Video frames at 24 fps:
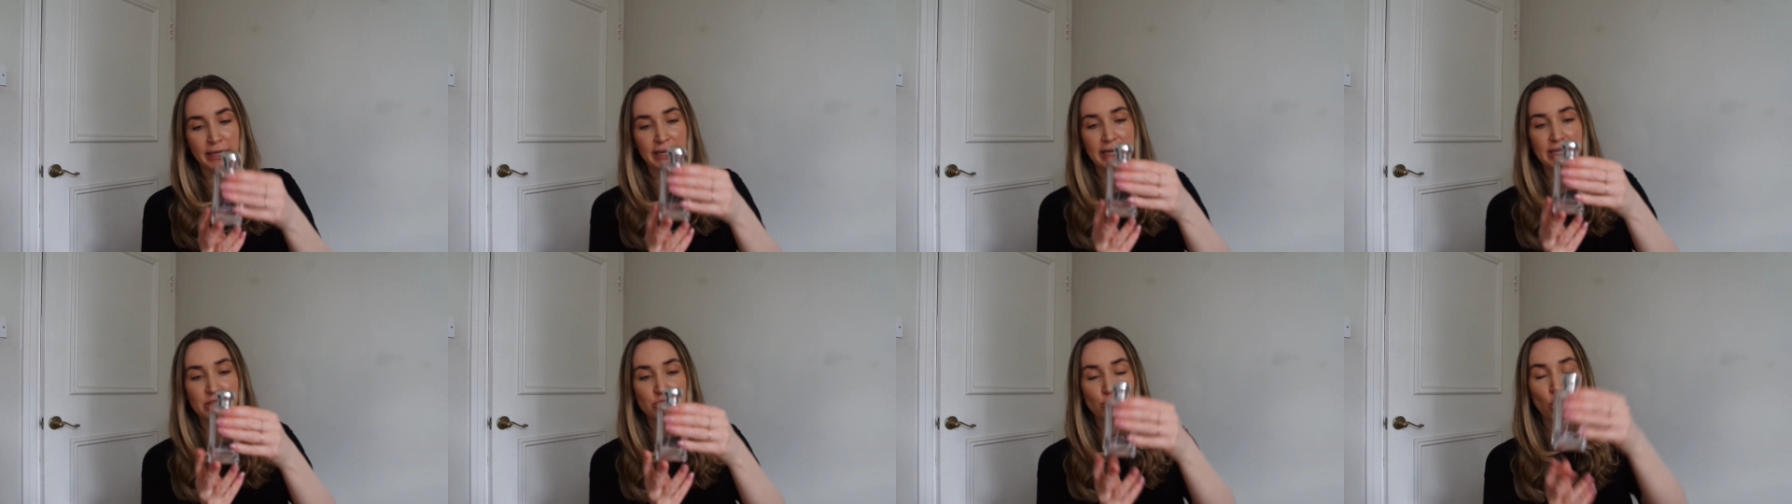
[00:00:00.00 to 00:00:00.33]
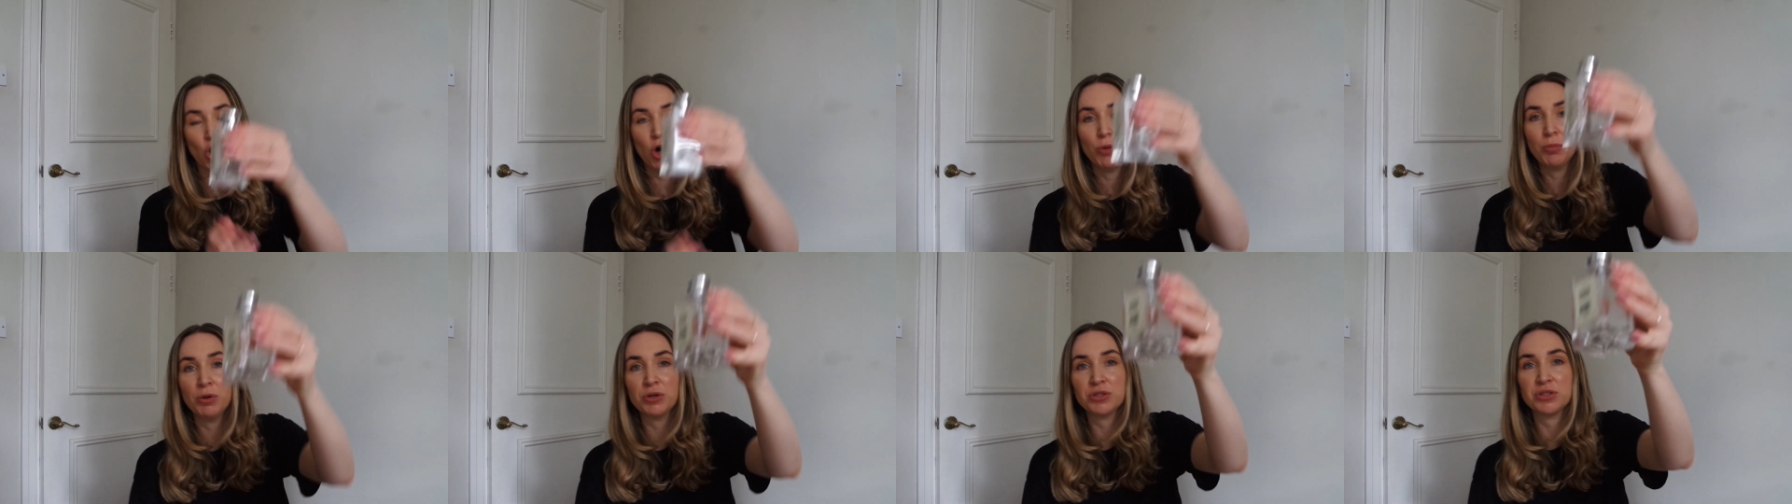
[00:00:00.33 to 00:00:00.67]
It's
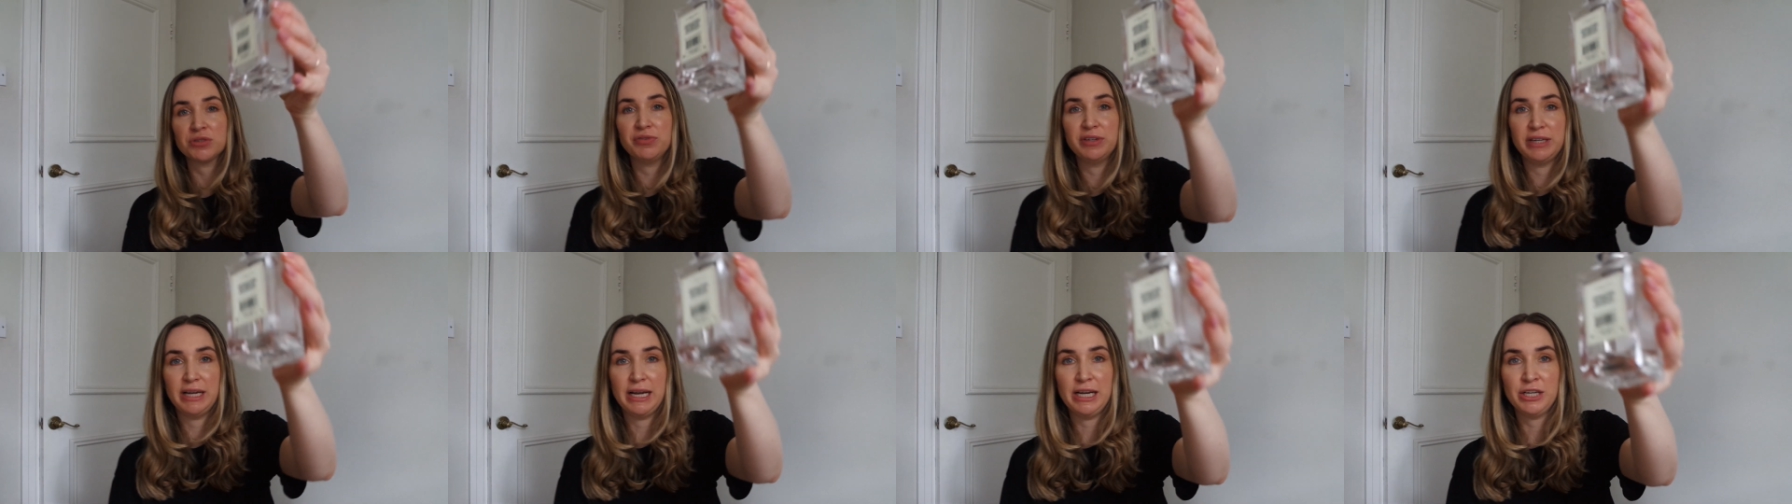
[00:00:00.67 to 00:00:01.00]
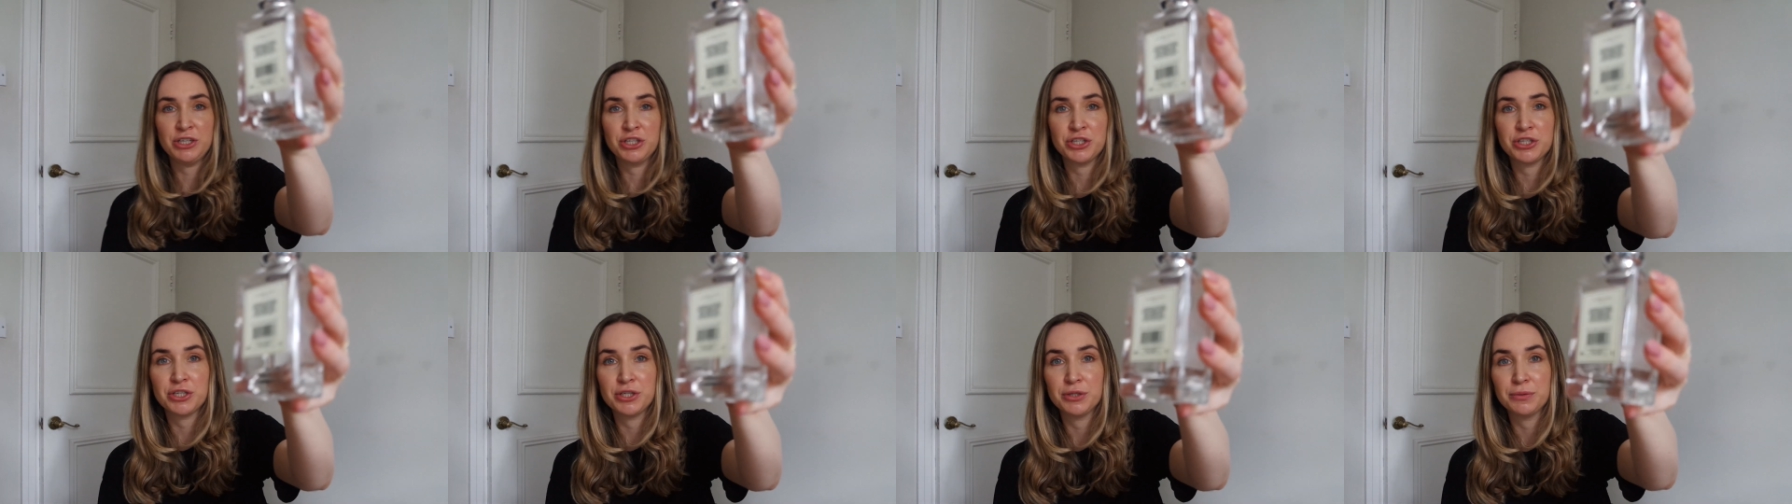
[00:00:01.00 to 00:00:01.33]
almost
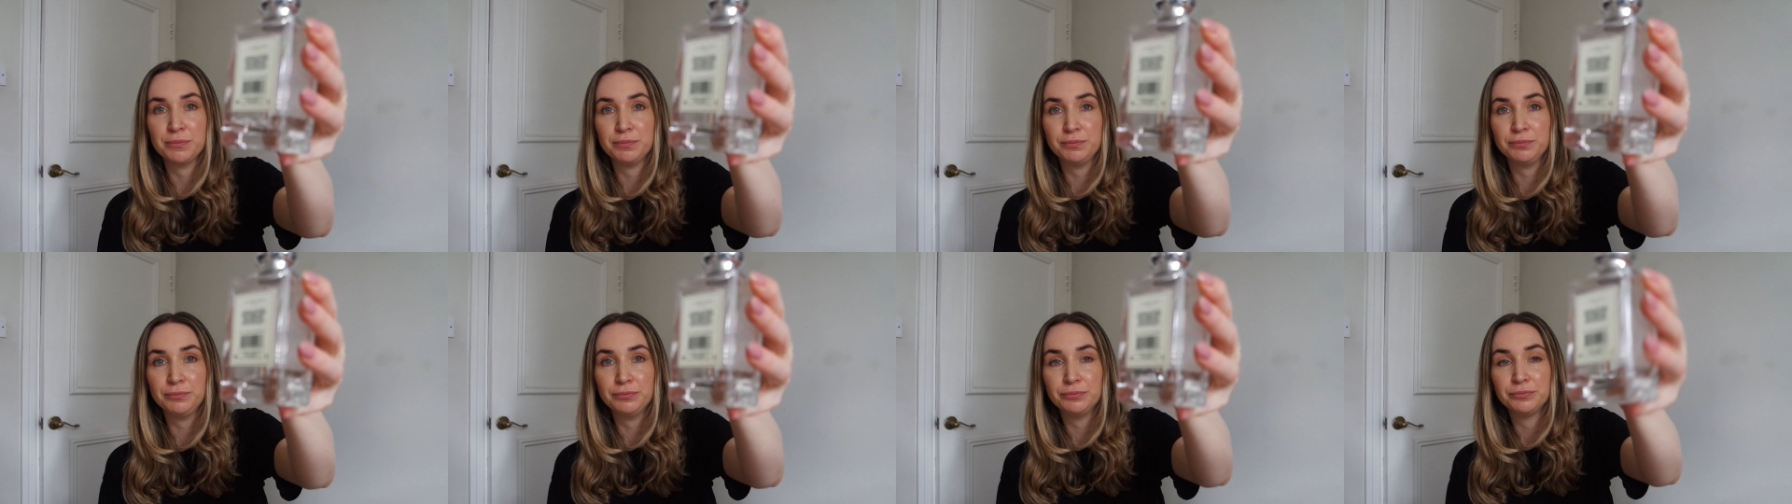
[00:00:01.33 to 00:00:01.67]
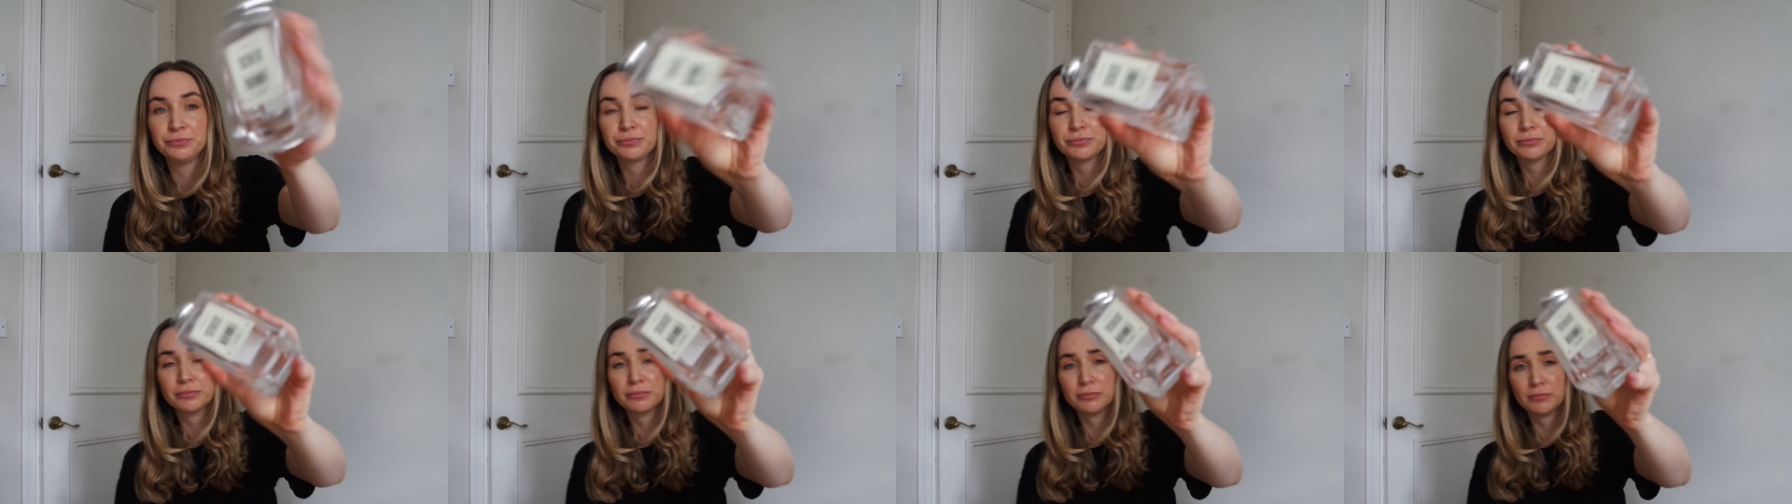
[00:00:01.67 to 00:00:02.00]
finished,
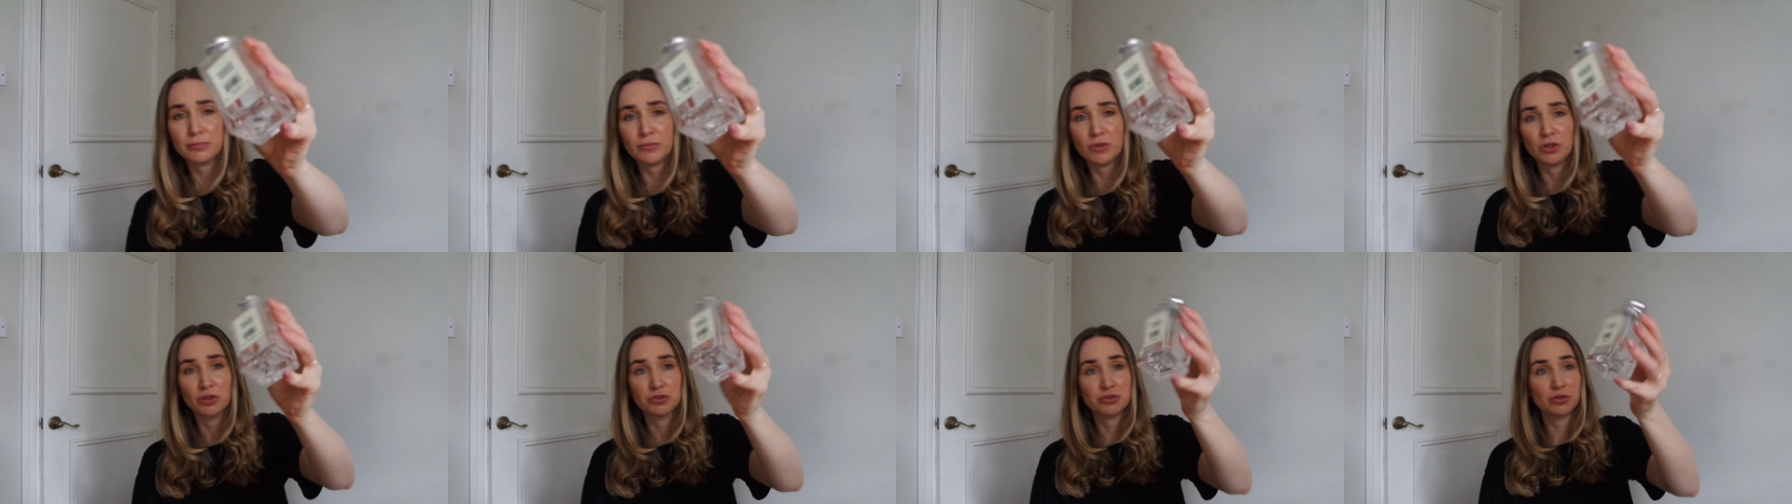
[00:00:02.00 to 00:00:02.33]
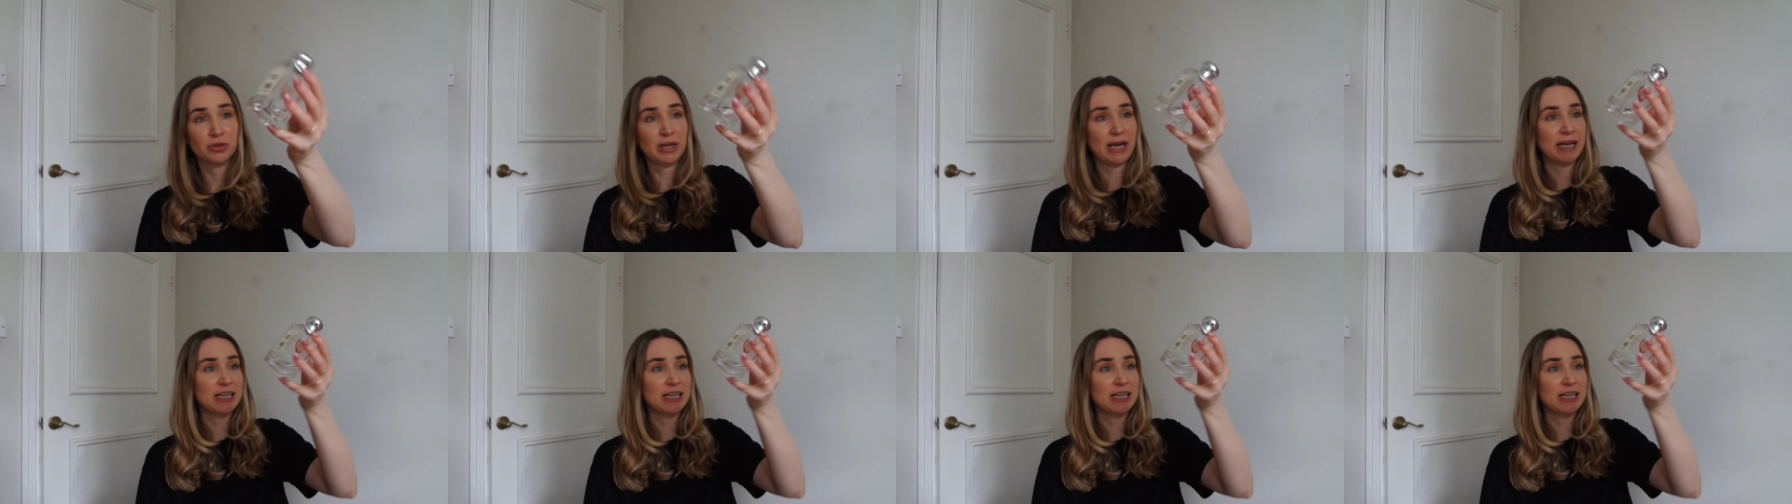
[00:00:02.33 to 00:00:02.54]
so